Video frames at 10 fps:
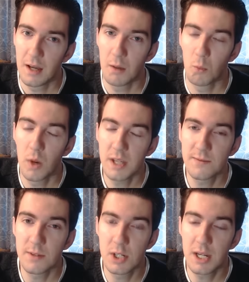West
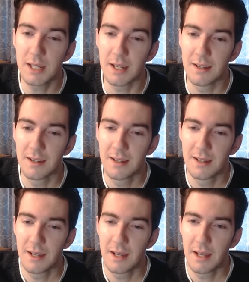Virginia
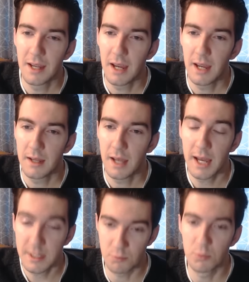
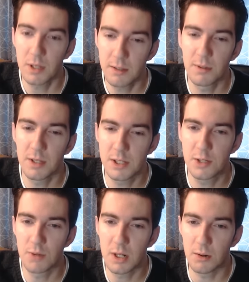has really, really
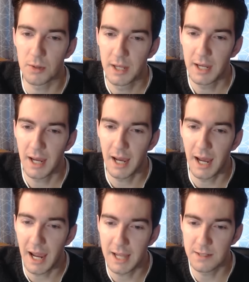struggled uh,
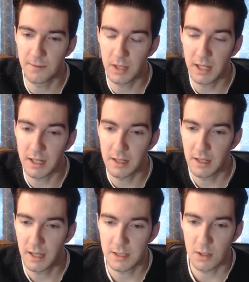as of late
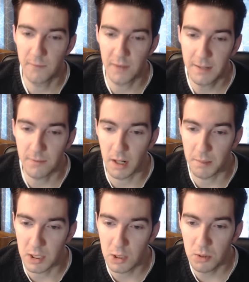as a home favorite. I
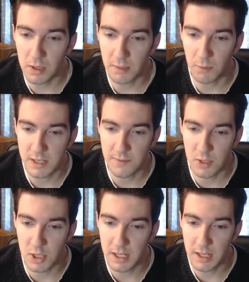mean, you look at West
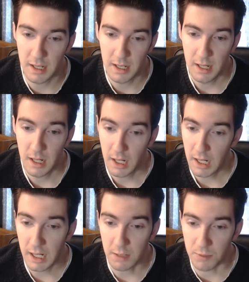Virginia,
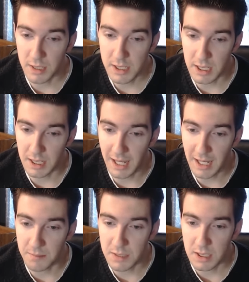in recent
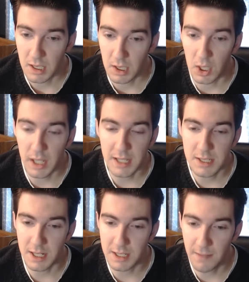games, laying
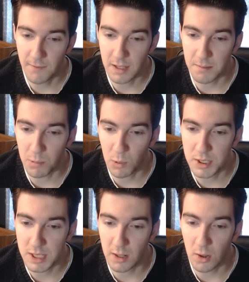significant
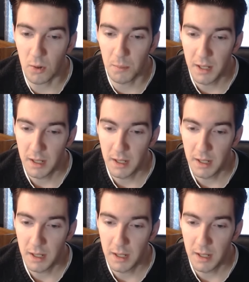points at home.